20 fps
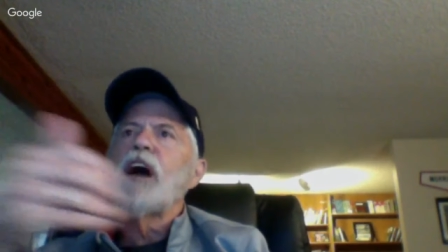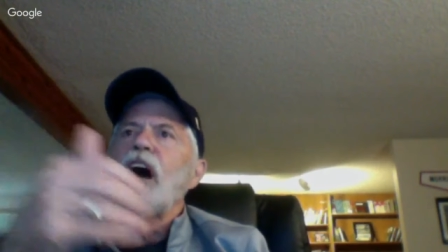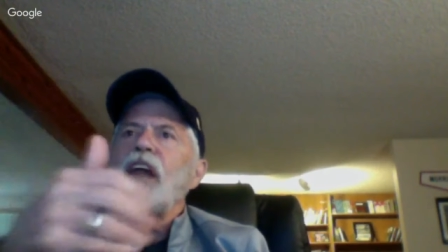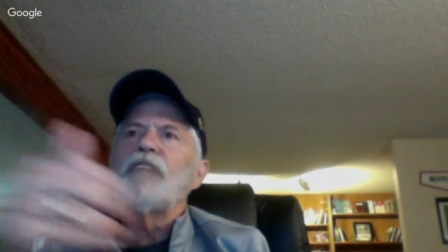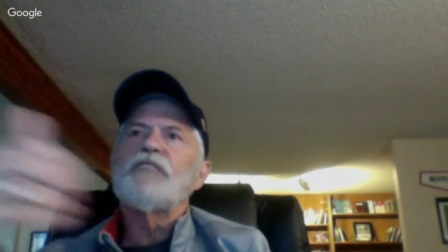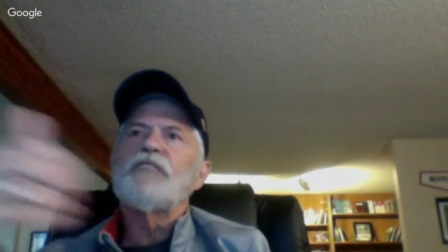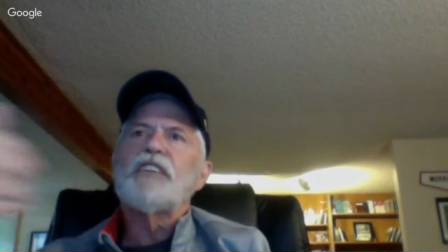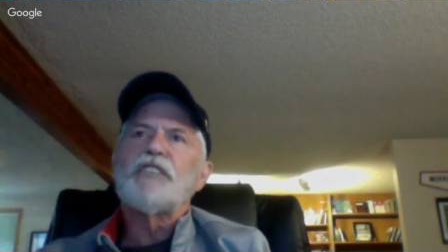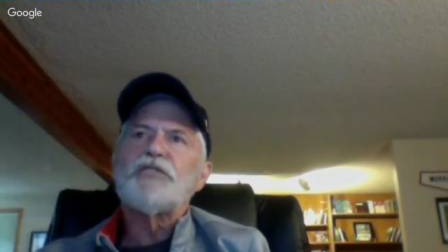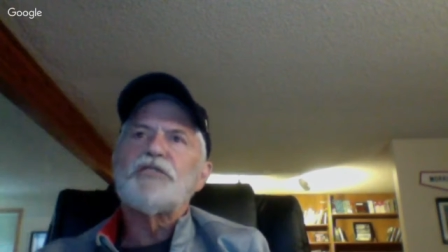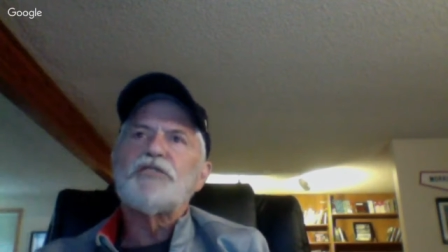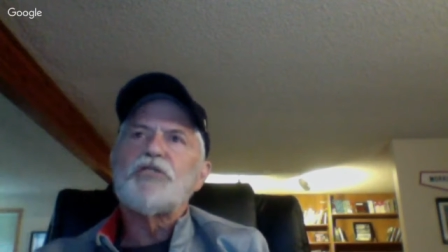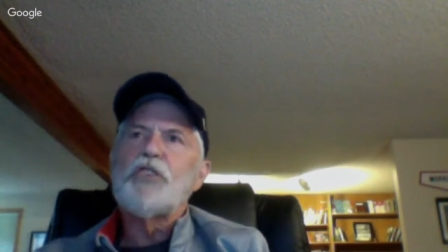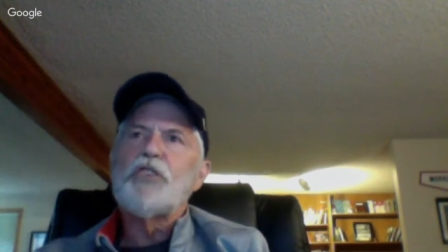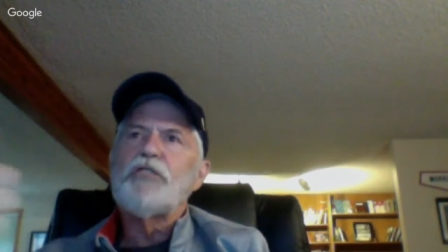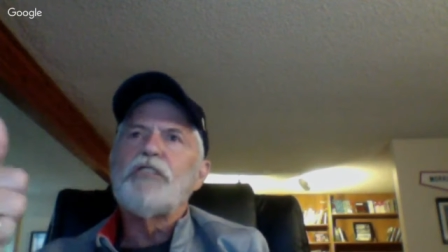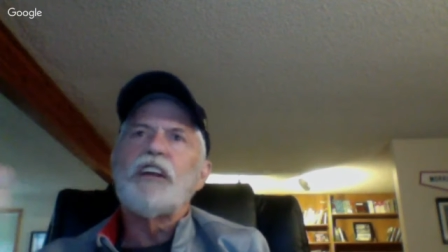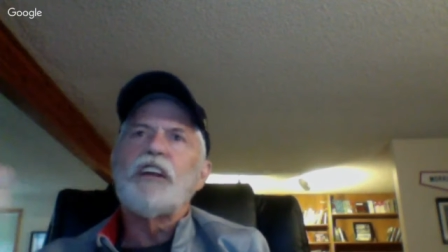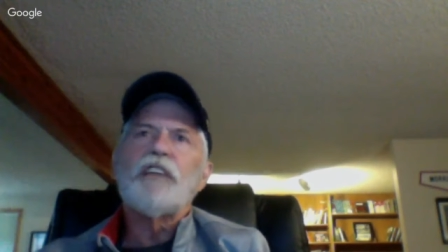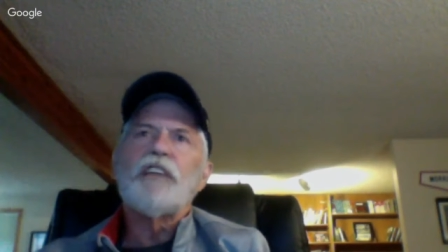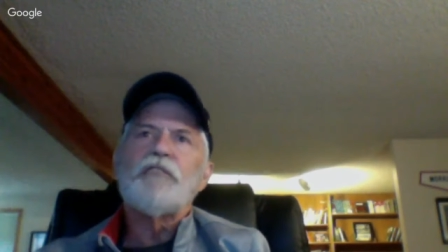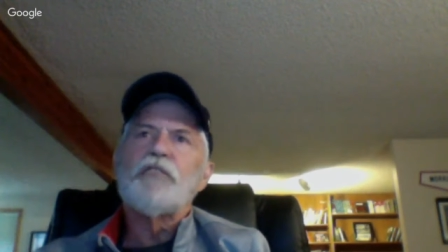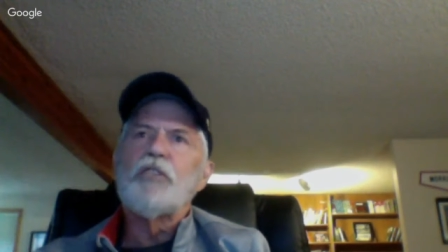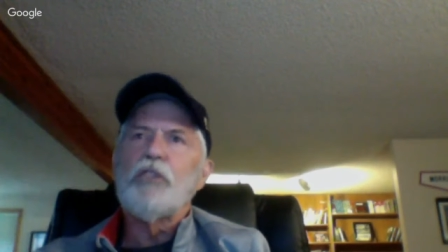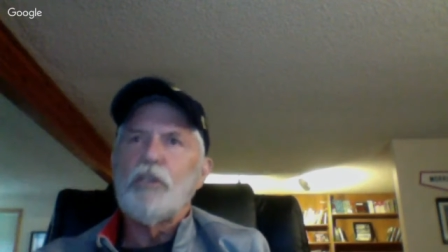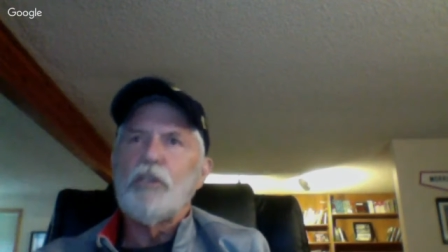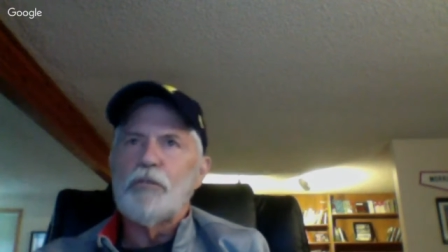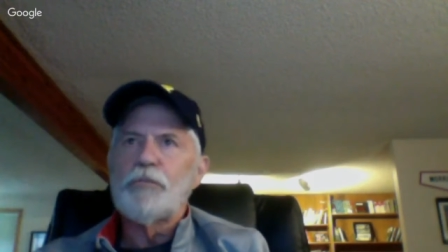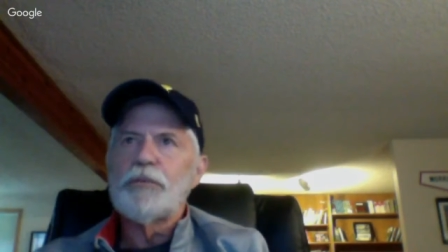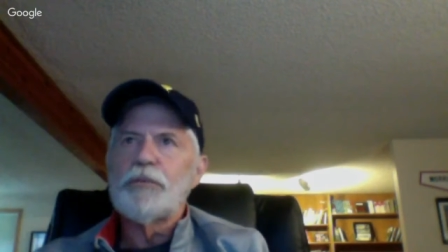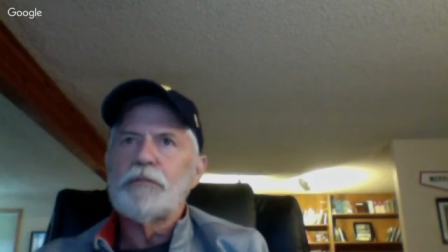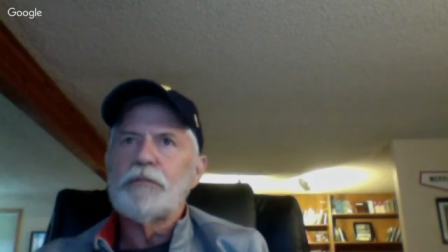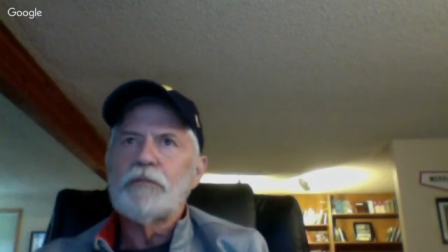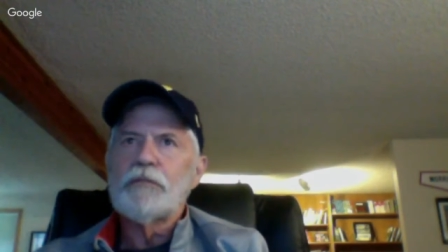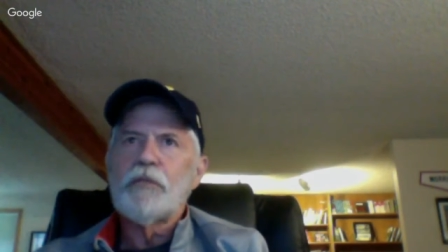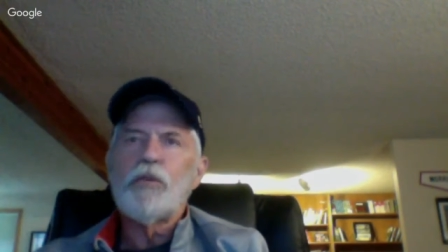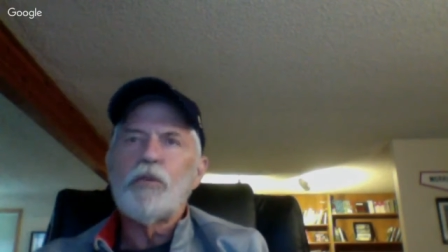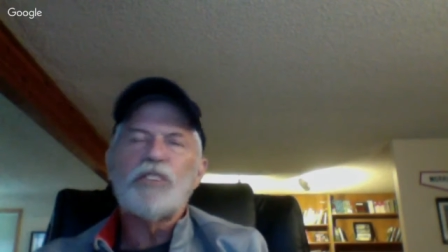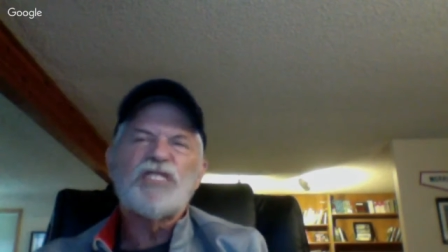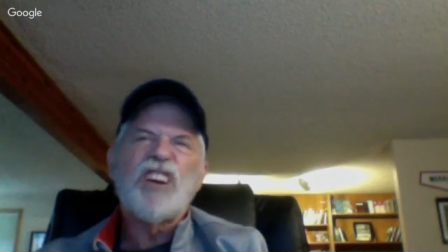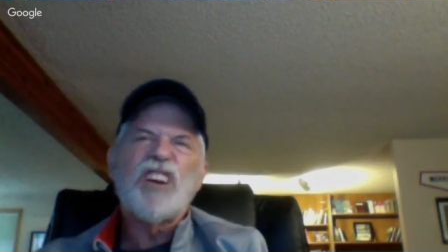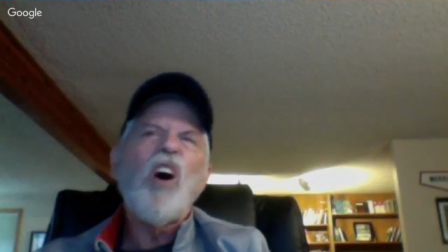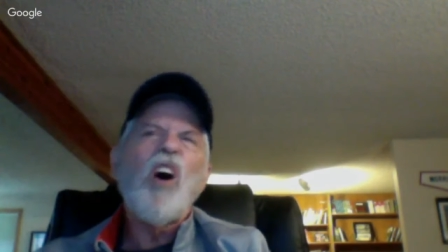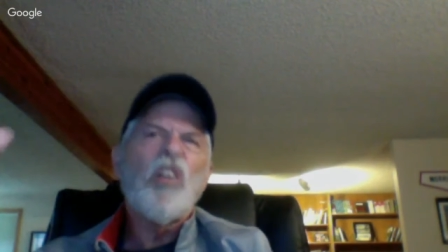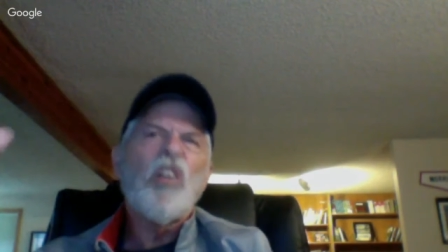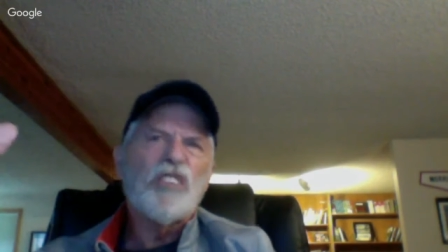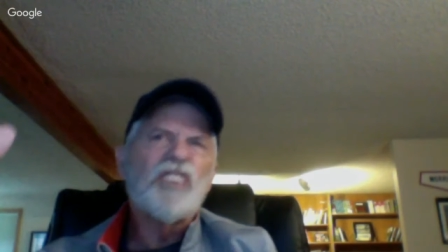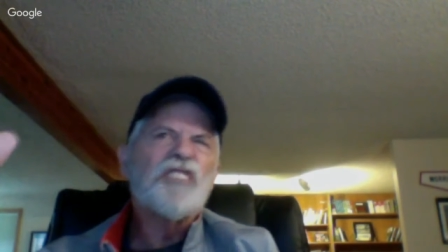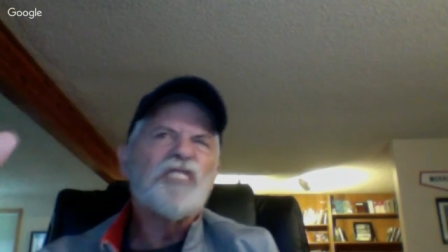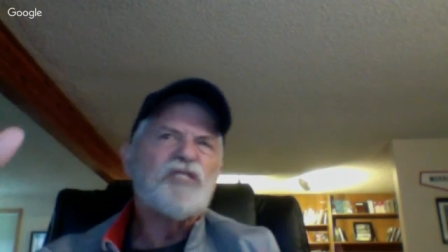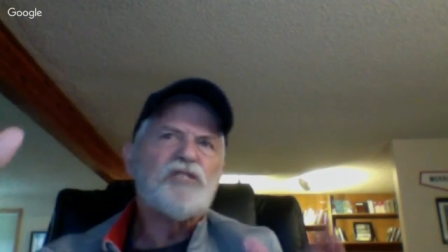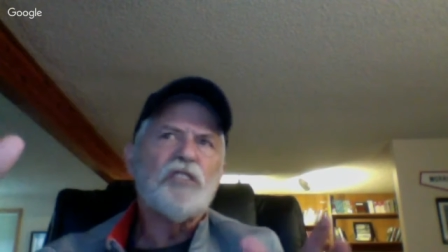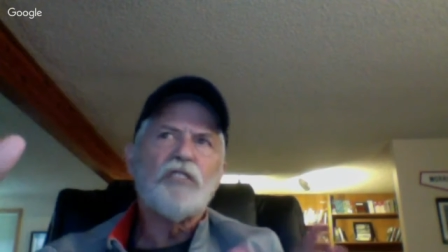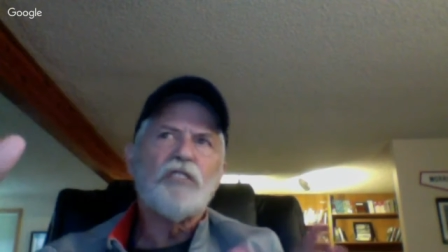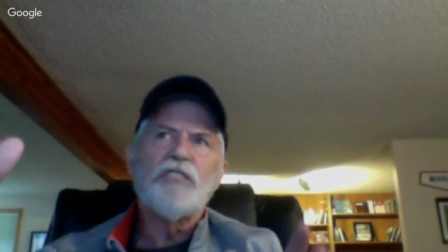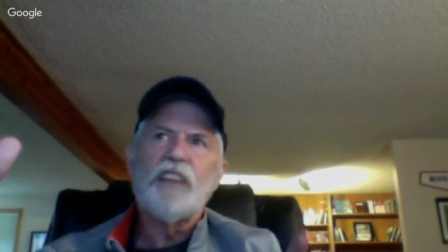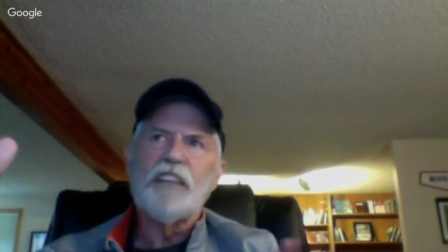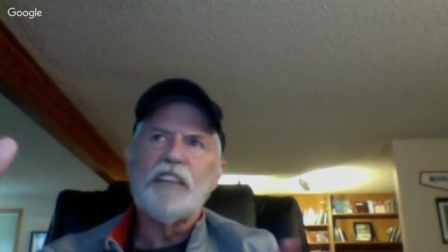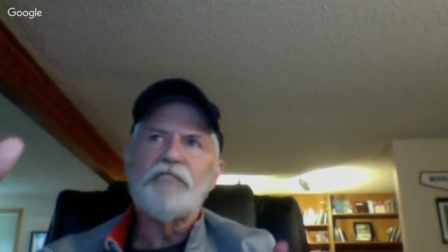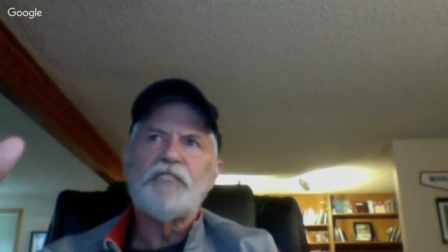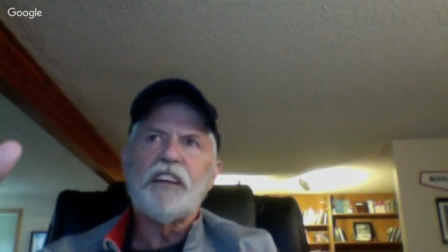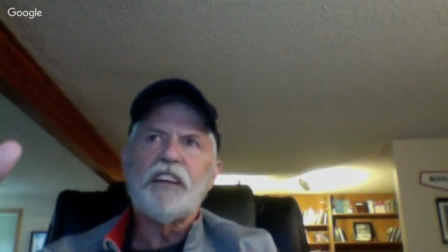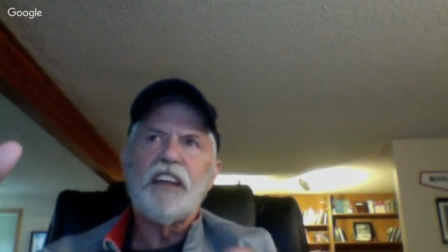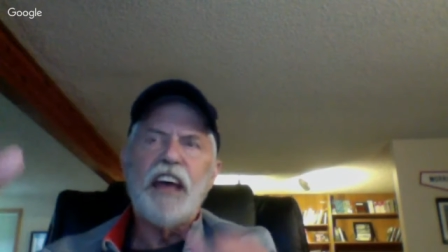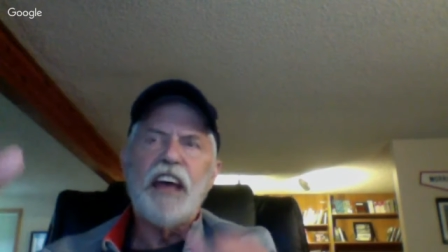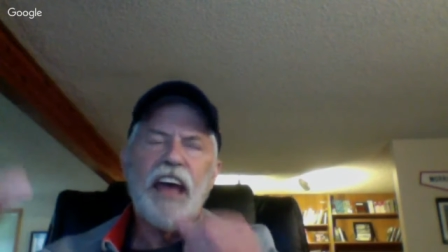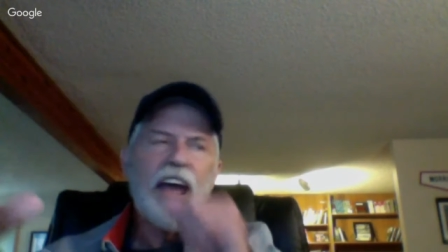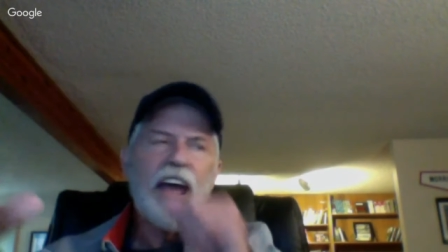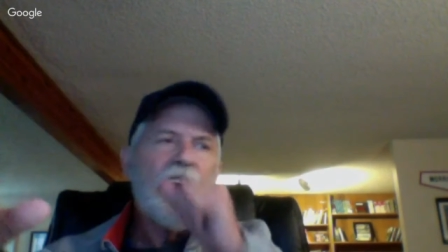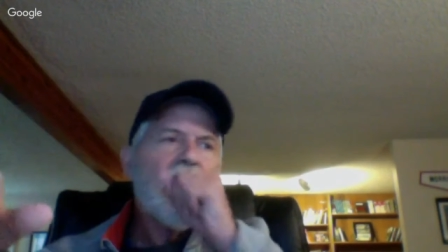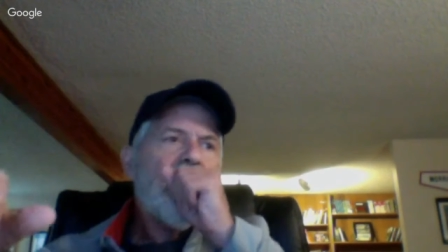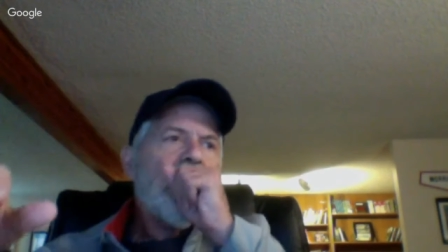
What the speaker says: of conservative group, what's called conservative today.